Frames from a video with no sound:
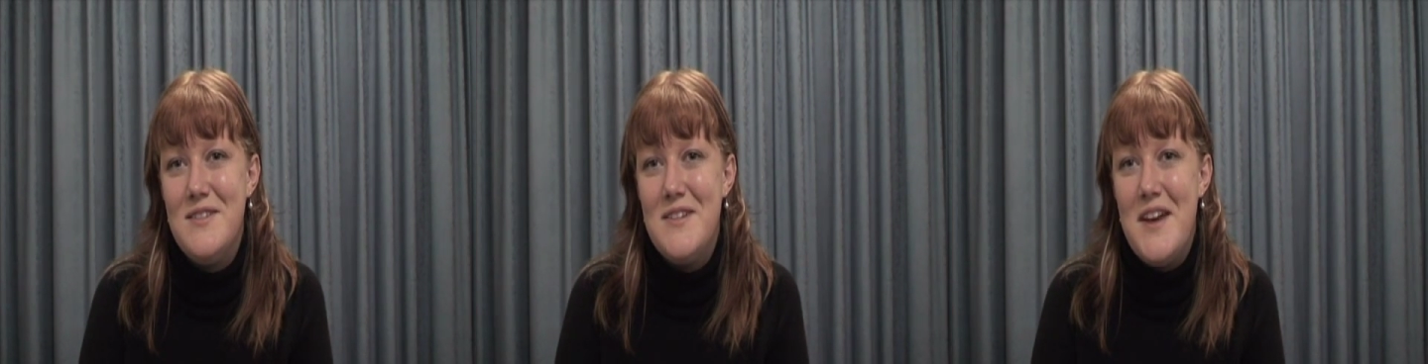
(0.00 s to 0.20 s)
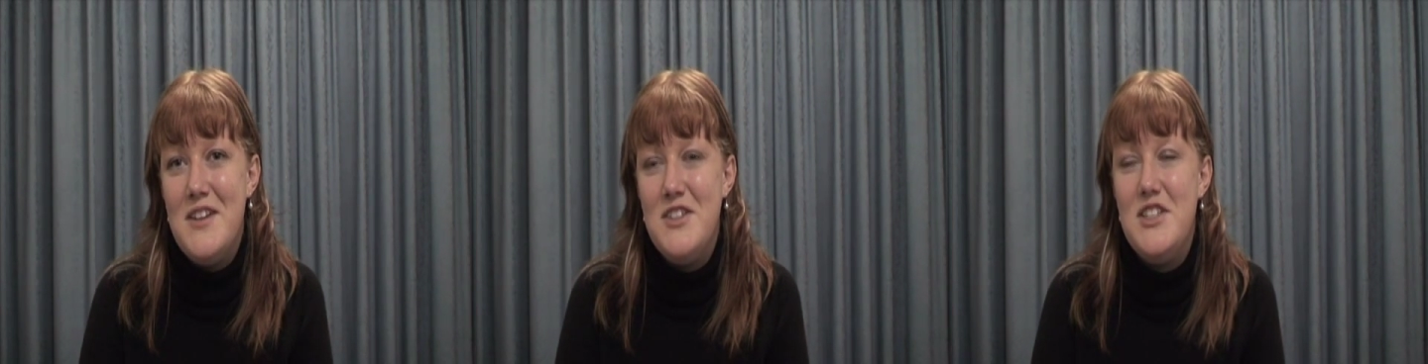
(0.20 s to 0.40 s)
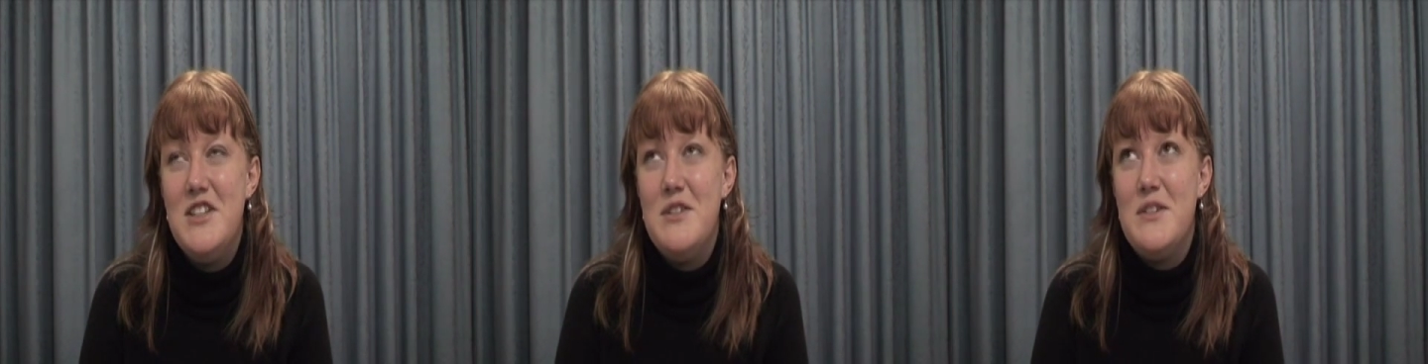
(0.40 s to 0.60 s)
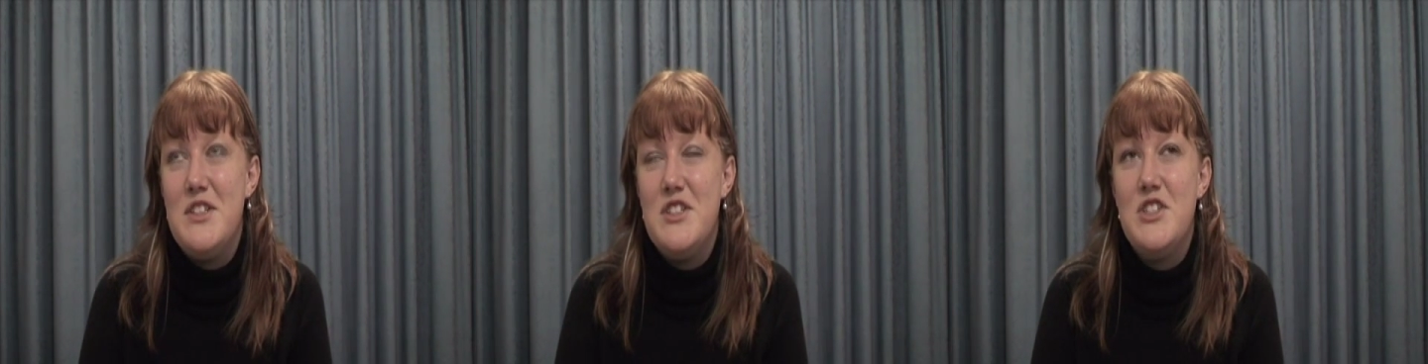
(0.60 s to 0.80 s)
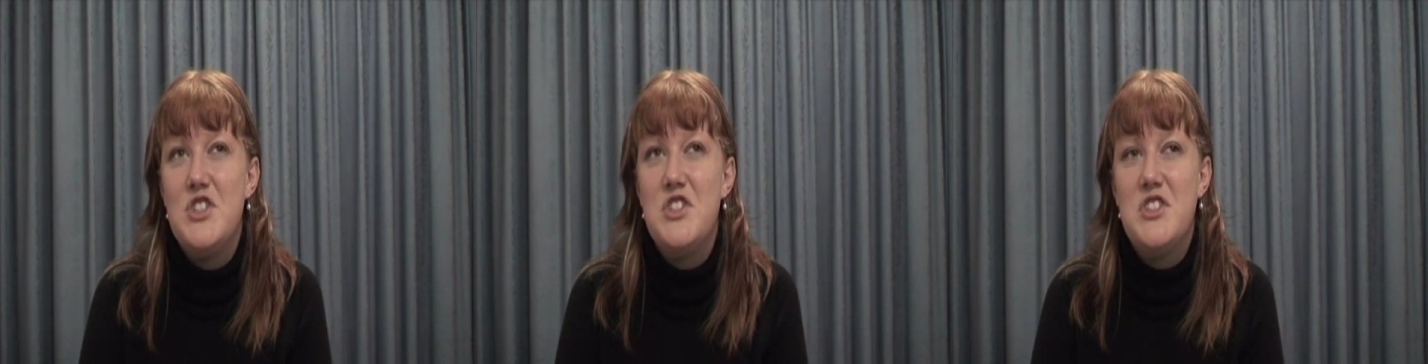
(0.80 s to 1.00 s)
and she was
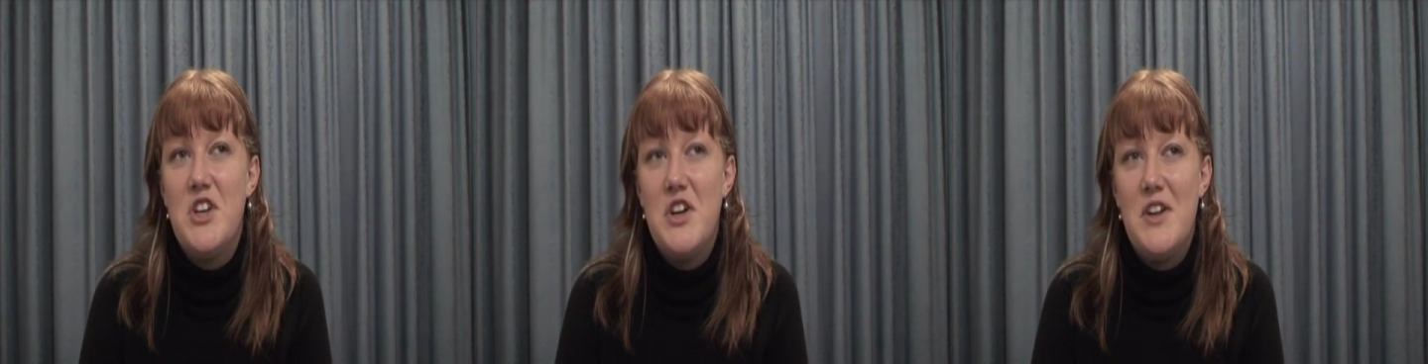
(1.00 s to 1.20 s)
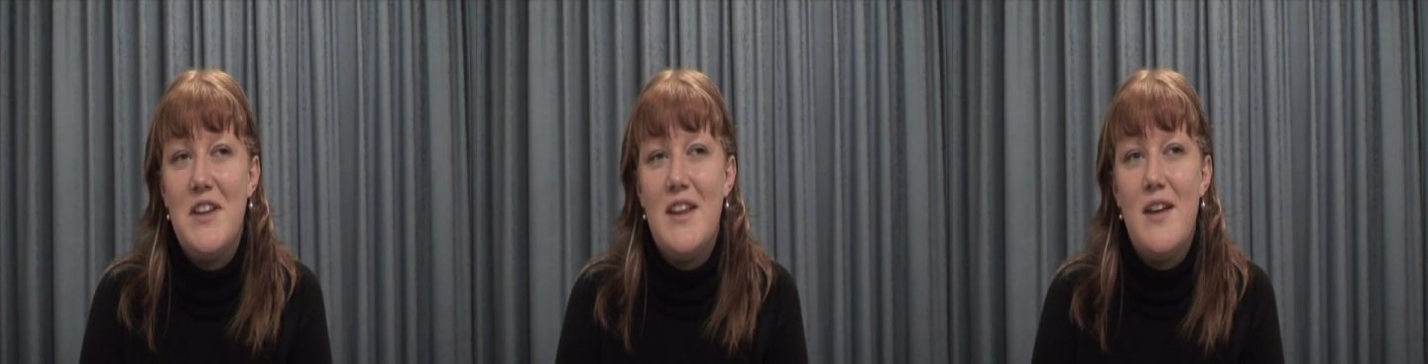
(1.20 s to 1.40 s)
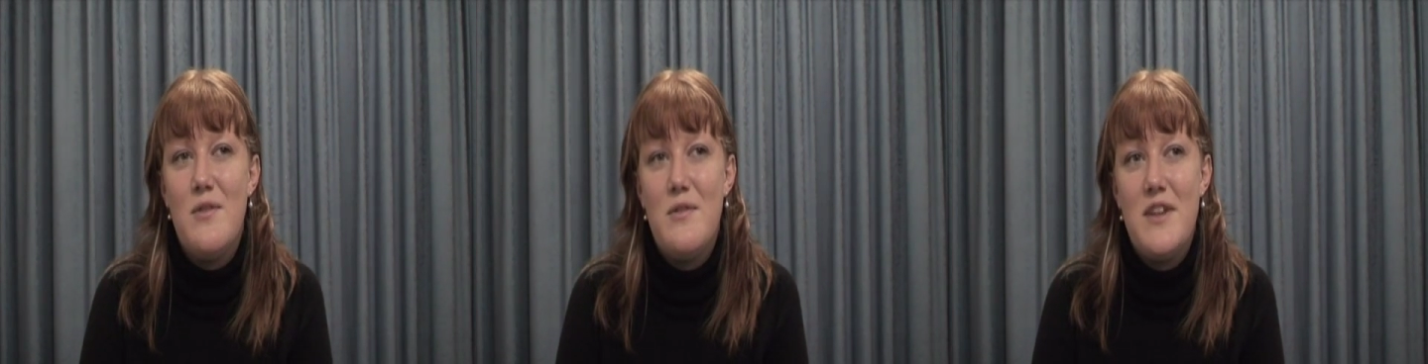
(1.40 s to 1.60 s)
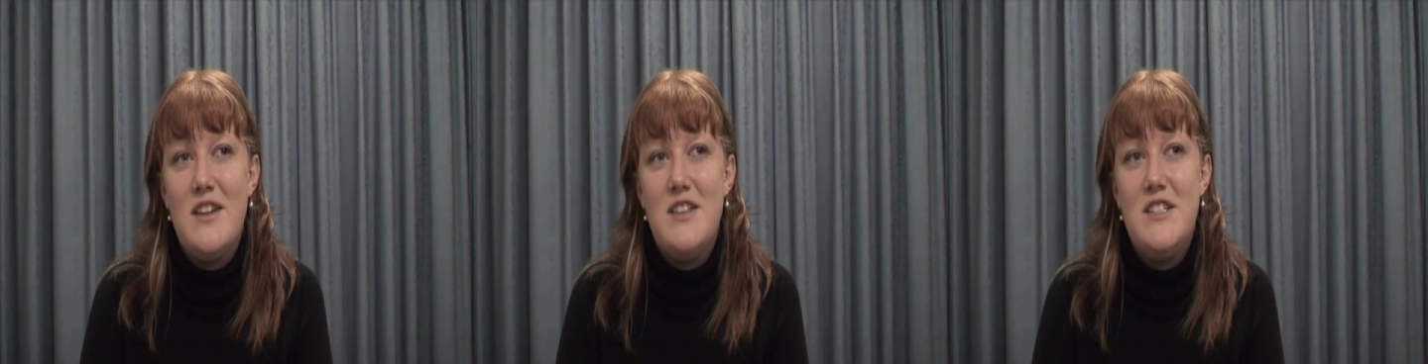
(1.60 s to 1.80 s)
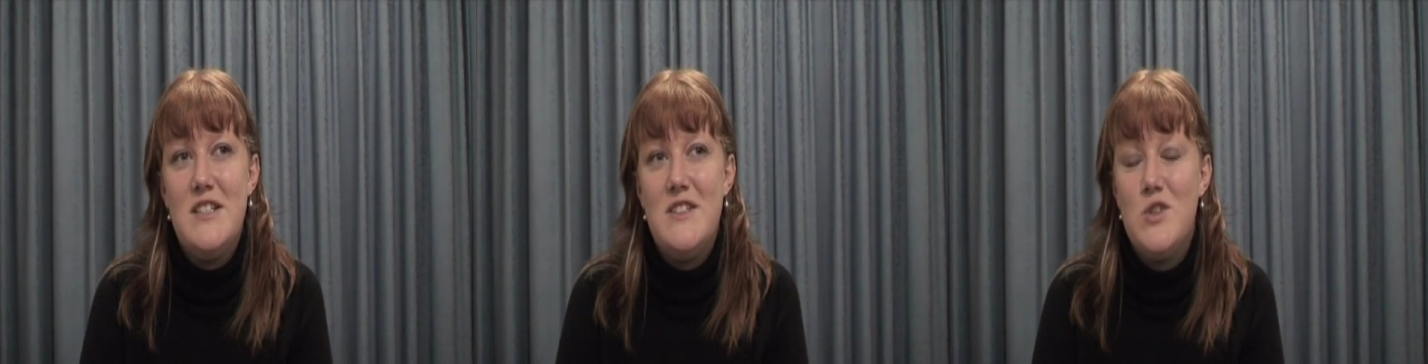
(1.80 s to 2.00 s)
just so lovely.
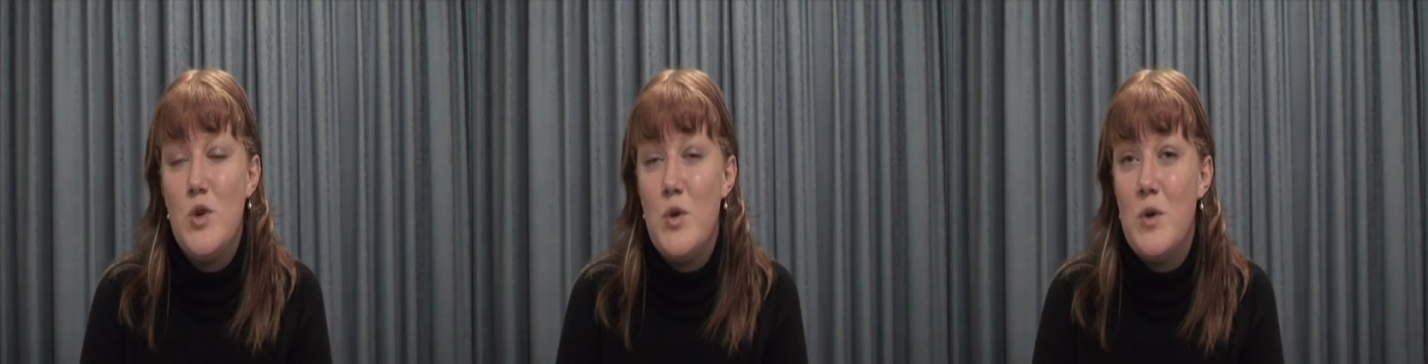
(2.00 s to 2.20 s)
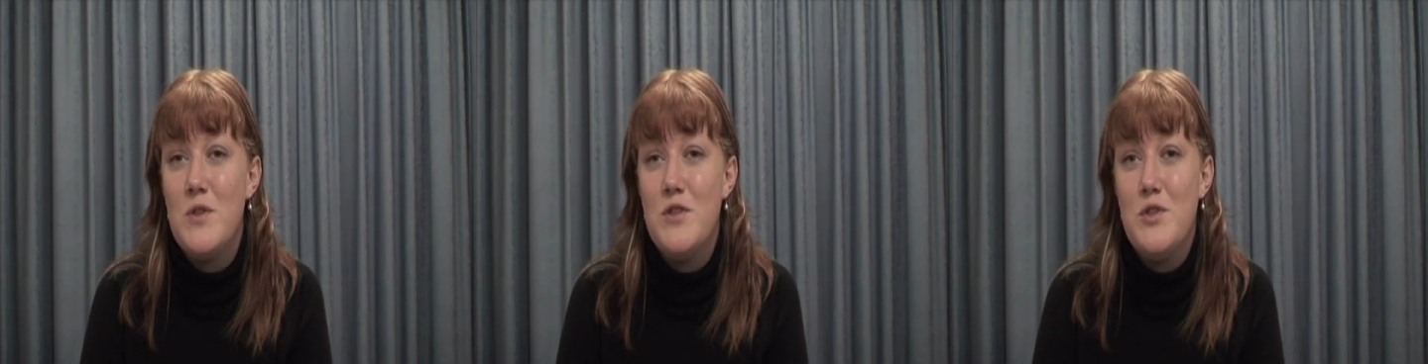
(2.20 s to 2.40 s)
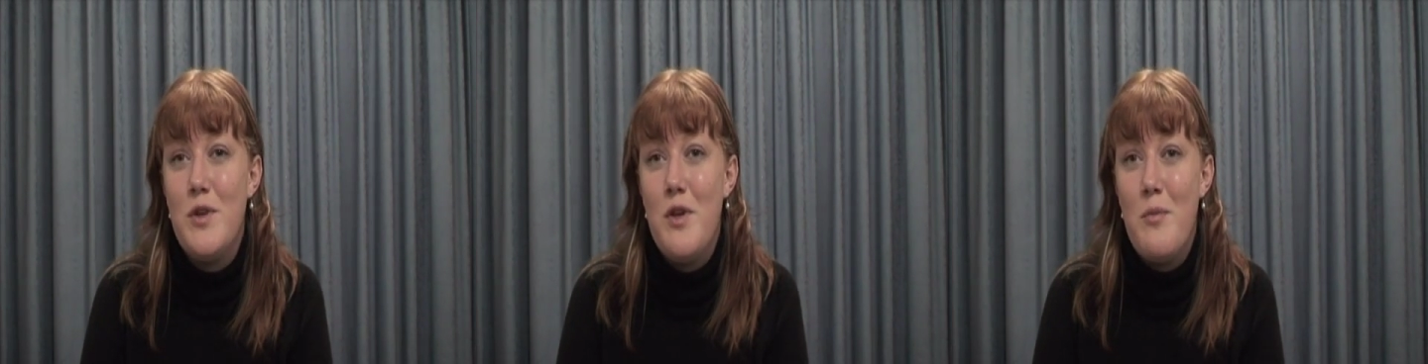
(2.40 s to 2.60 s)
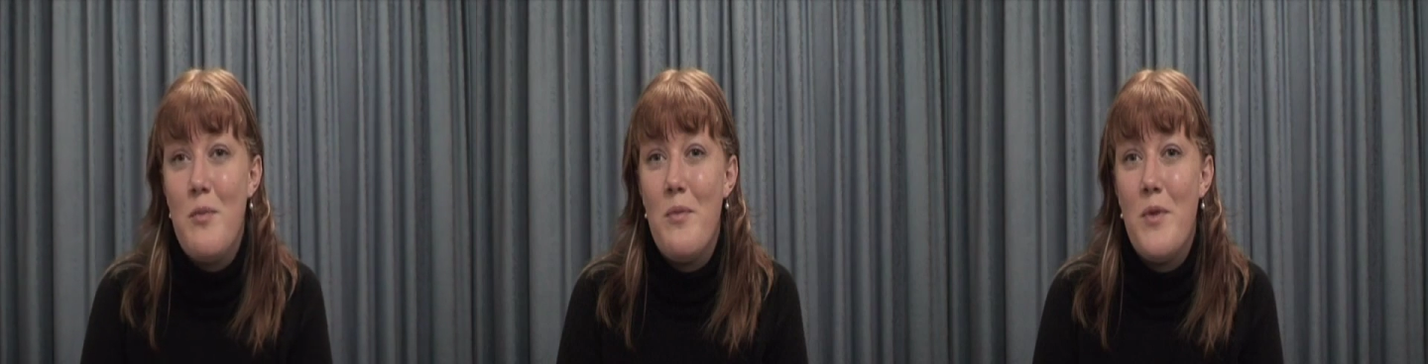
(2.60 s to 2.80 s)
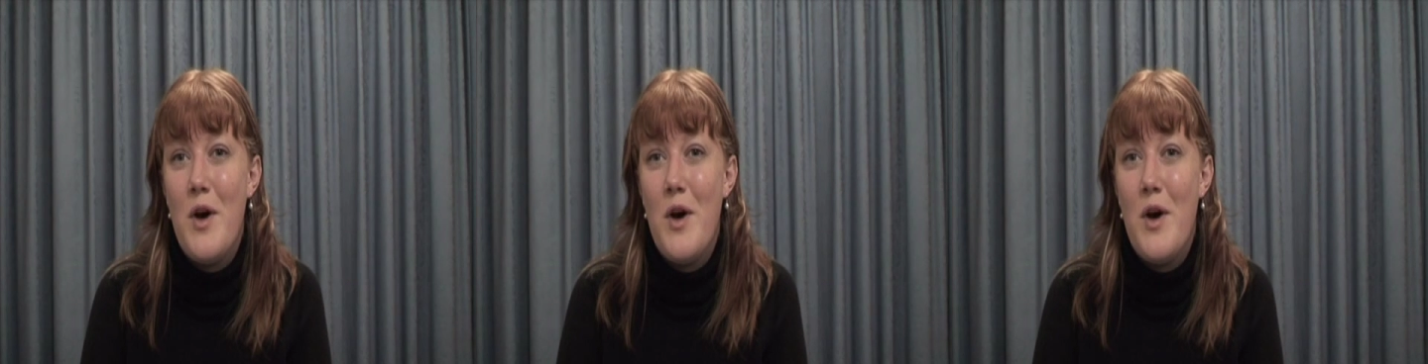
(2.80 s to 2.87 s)
She talked to him.